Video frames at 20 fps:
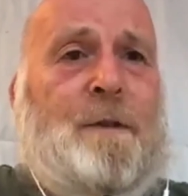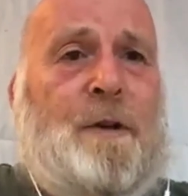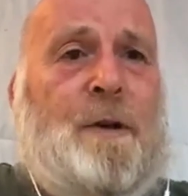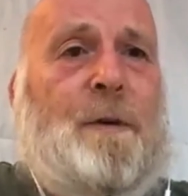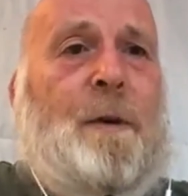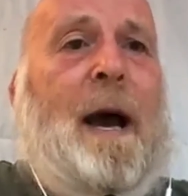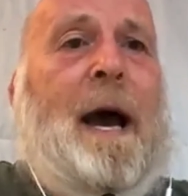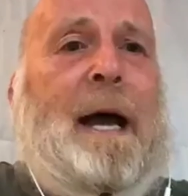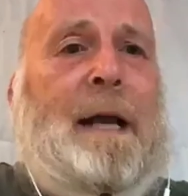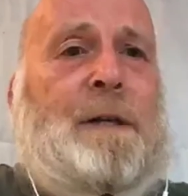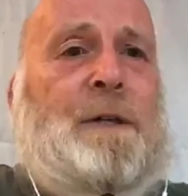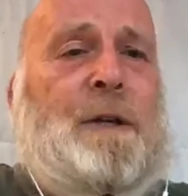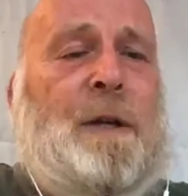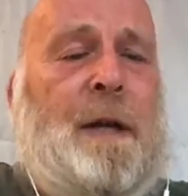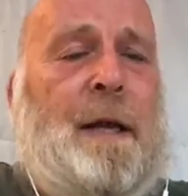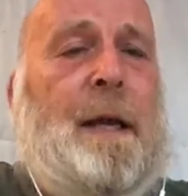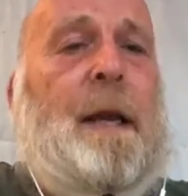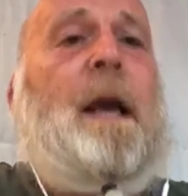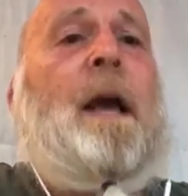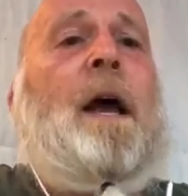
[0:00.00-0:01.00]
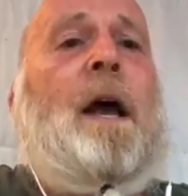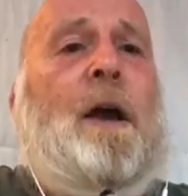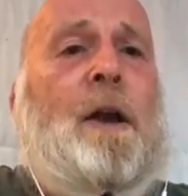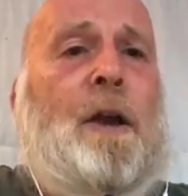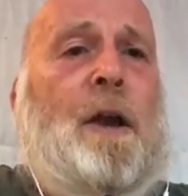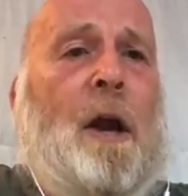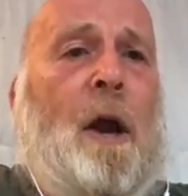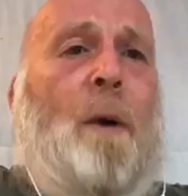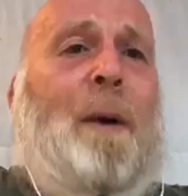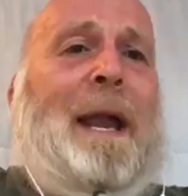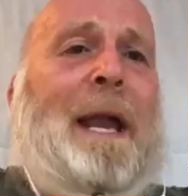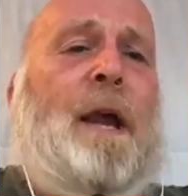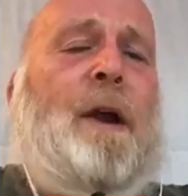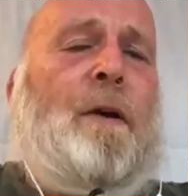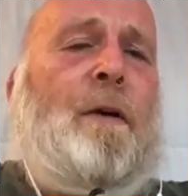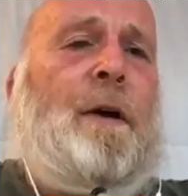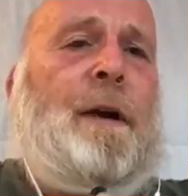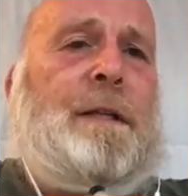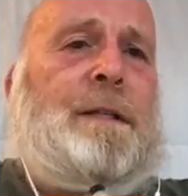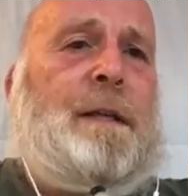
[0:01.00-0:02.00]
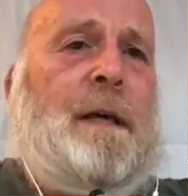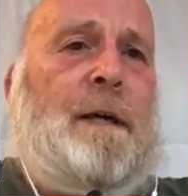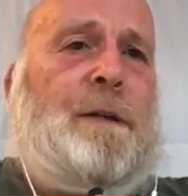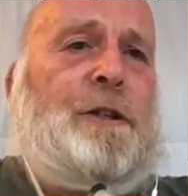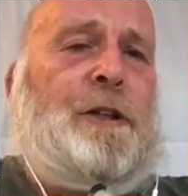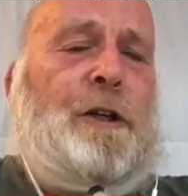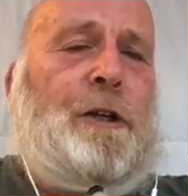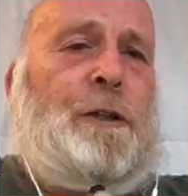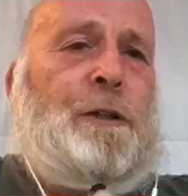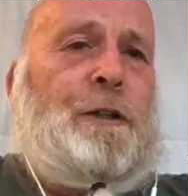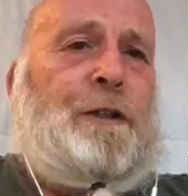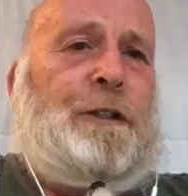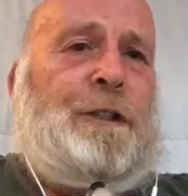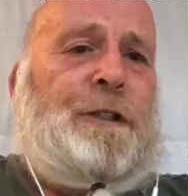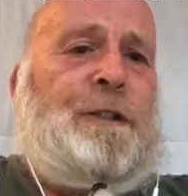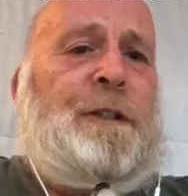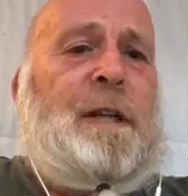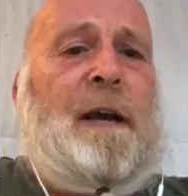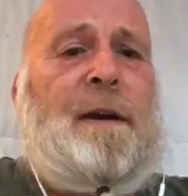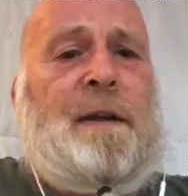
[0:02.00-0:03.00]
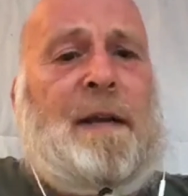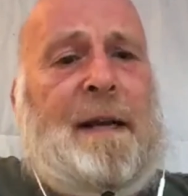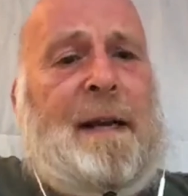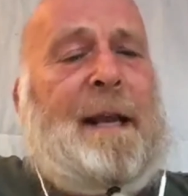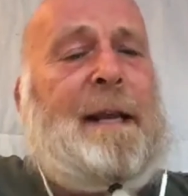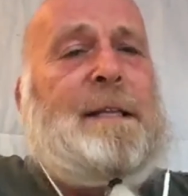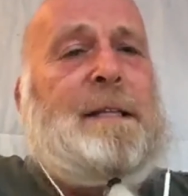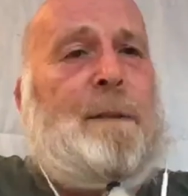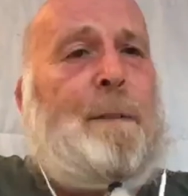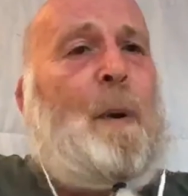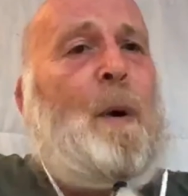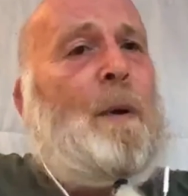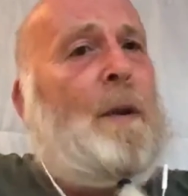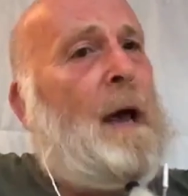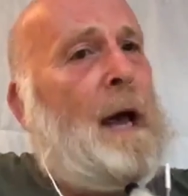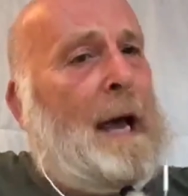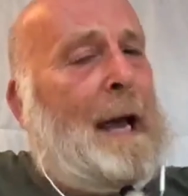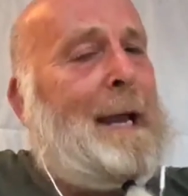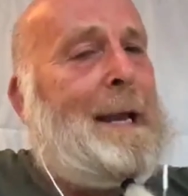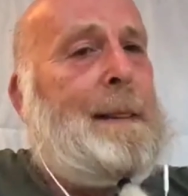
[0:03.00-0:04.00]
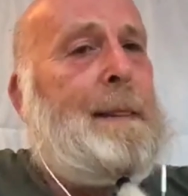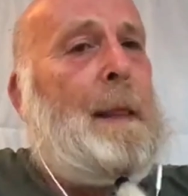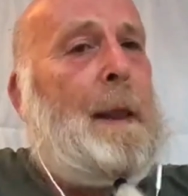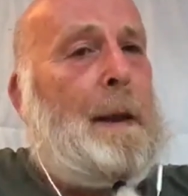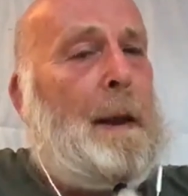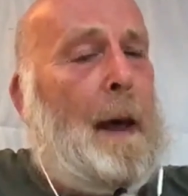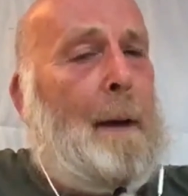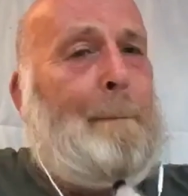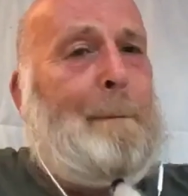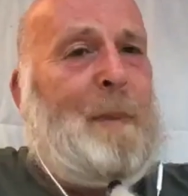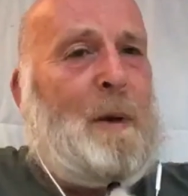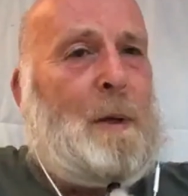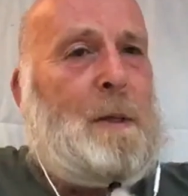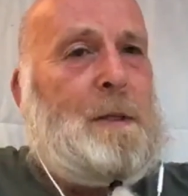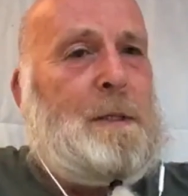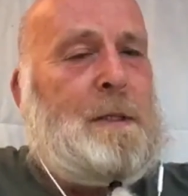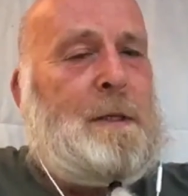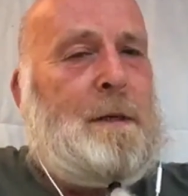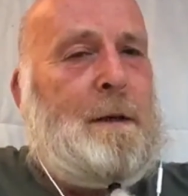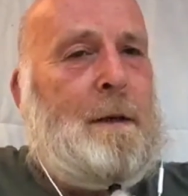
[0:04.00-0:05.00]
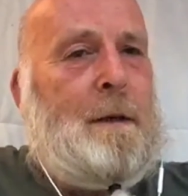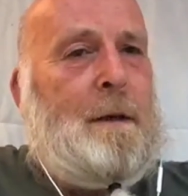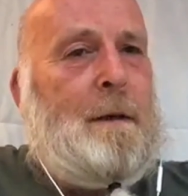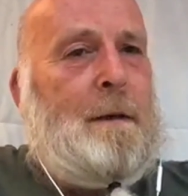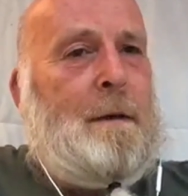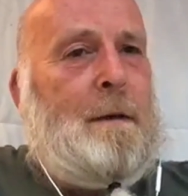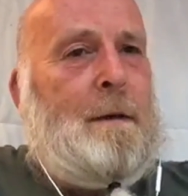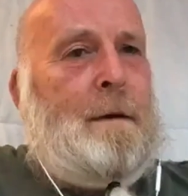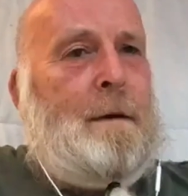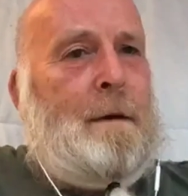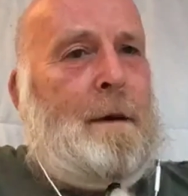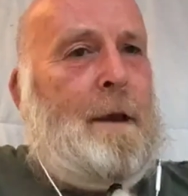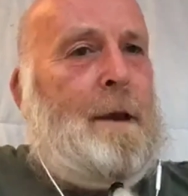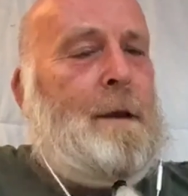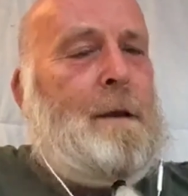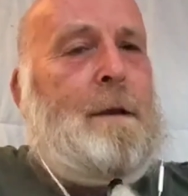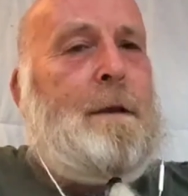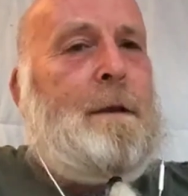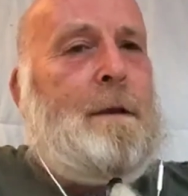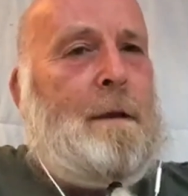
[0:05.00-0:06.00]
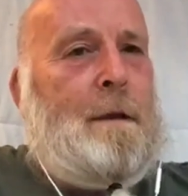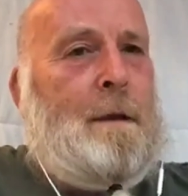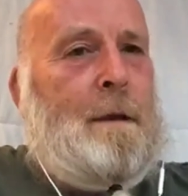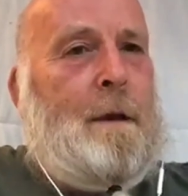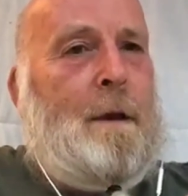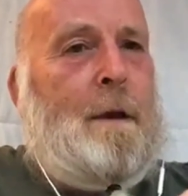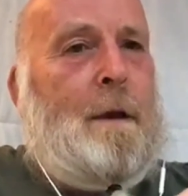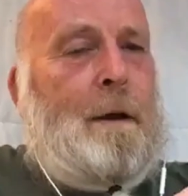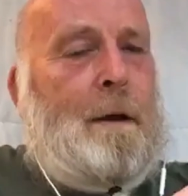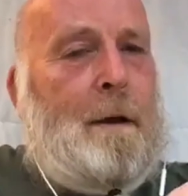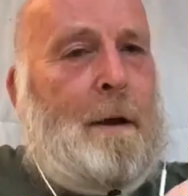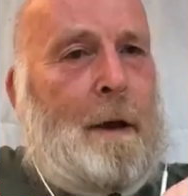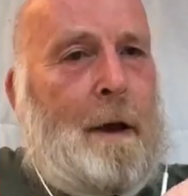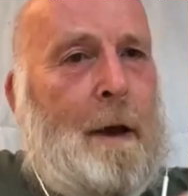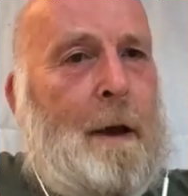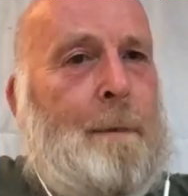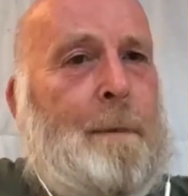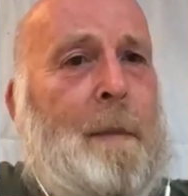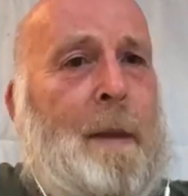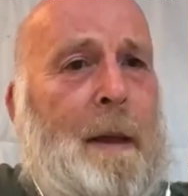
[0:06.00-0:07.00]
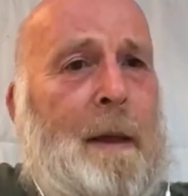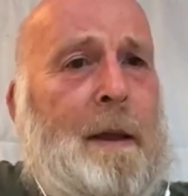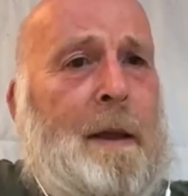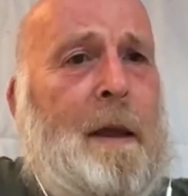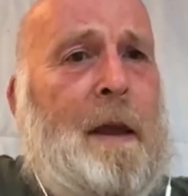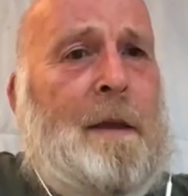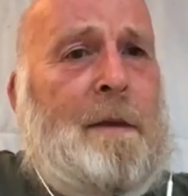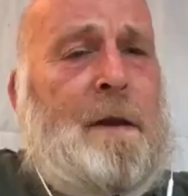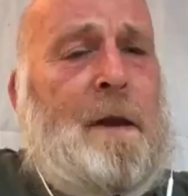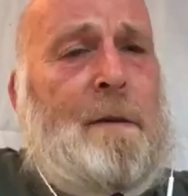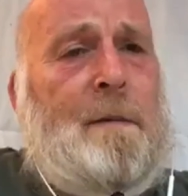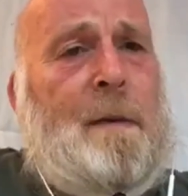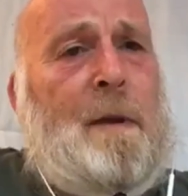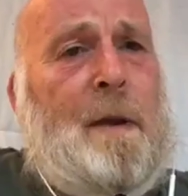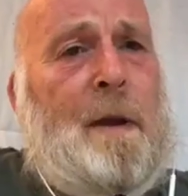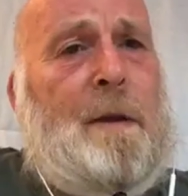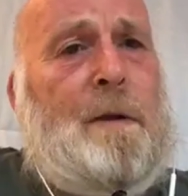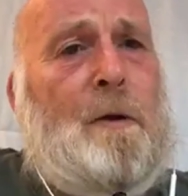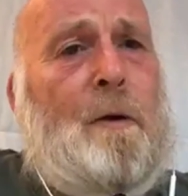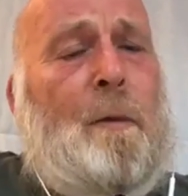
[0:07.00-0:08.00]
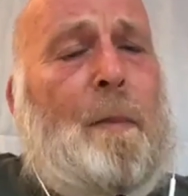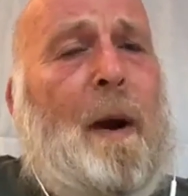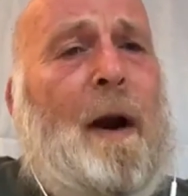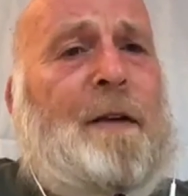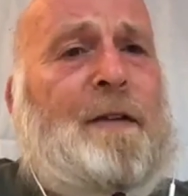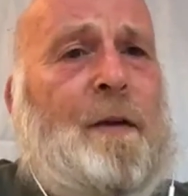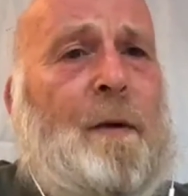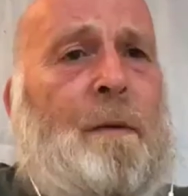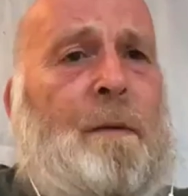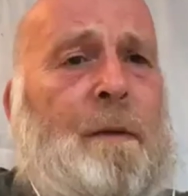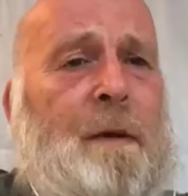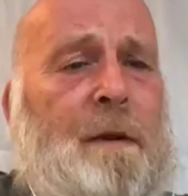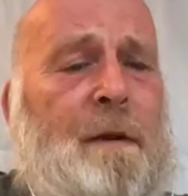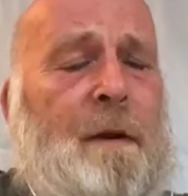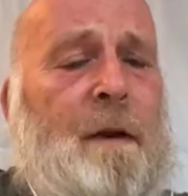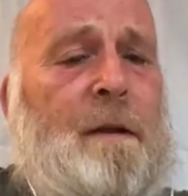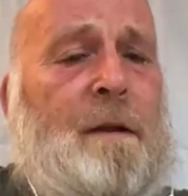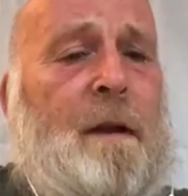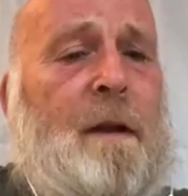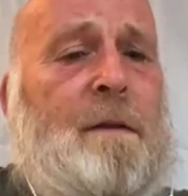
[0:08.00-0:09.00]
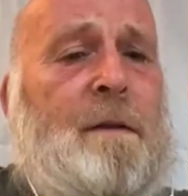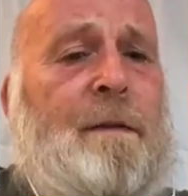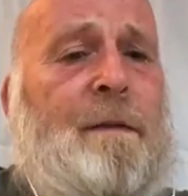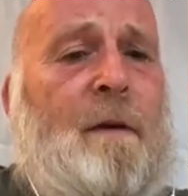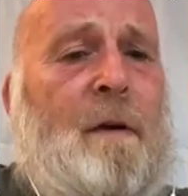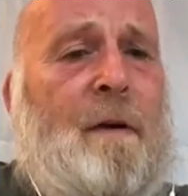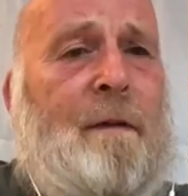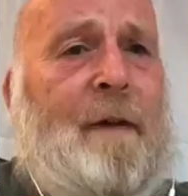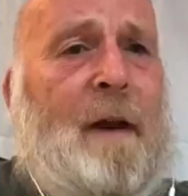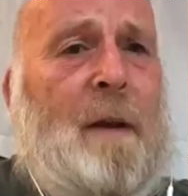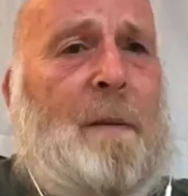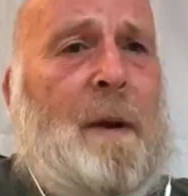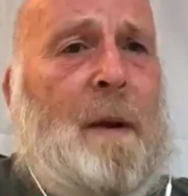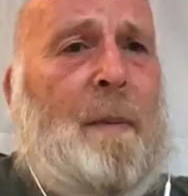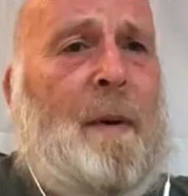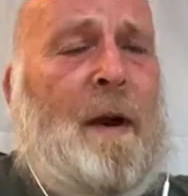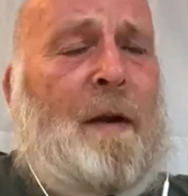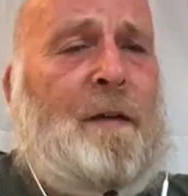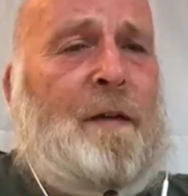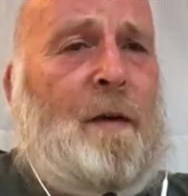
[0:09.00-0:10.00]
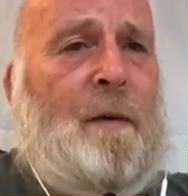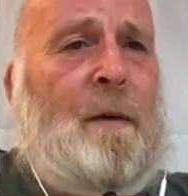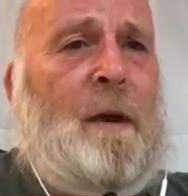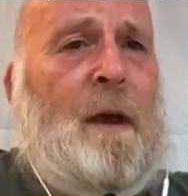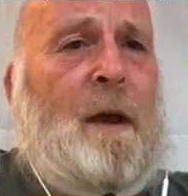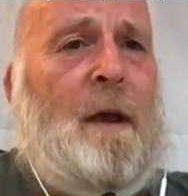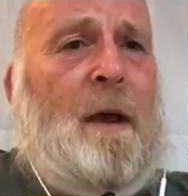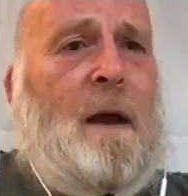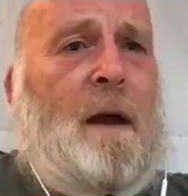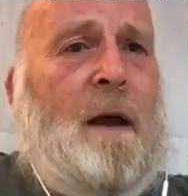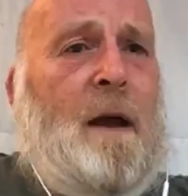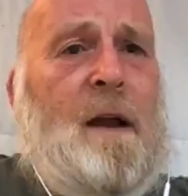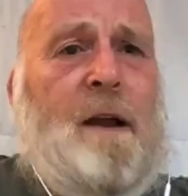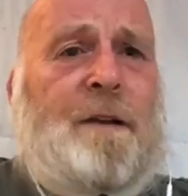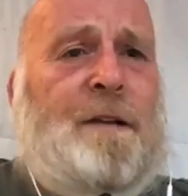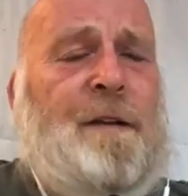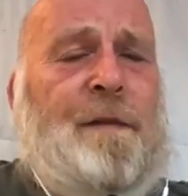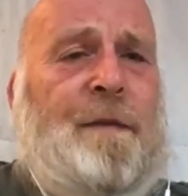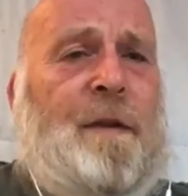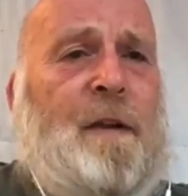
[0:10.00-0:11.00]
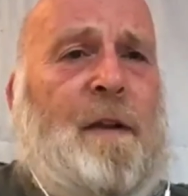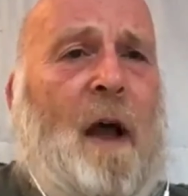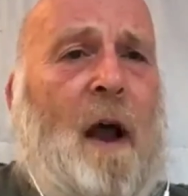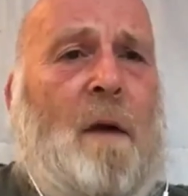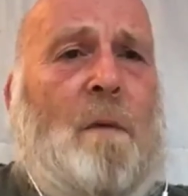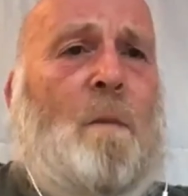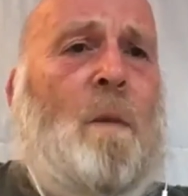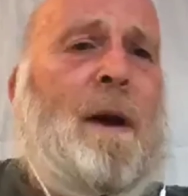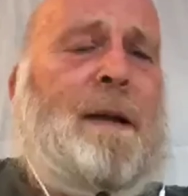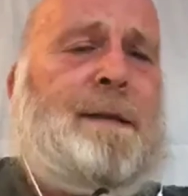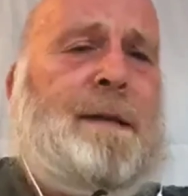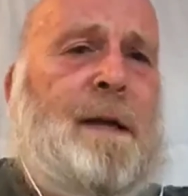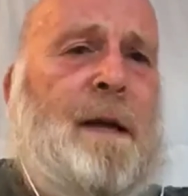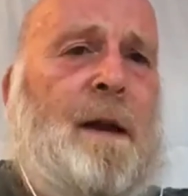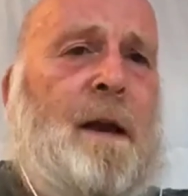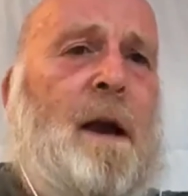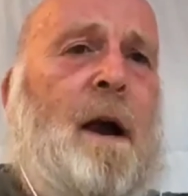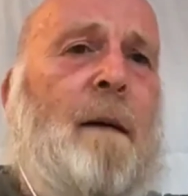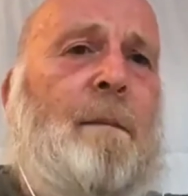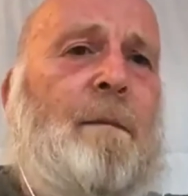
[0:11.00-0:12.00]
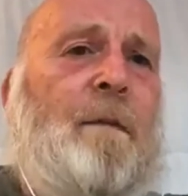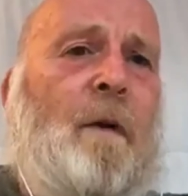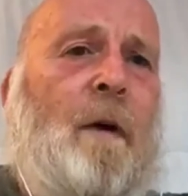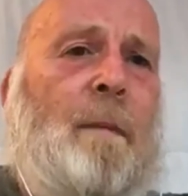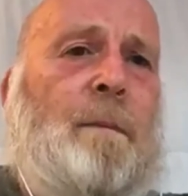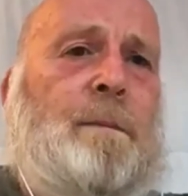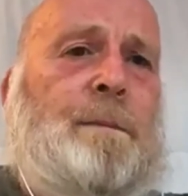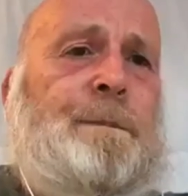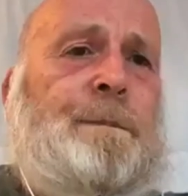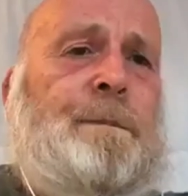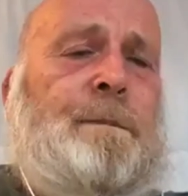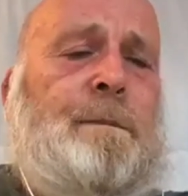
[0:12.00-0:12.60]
to actually, increase our chances. Now you need to put that in the numbers in your appraisal, in your full development appraisal, because if you don't, where's it going to come from?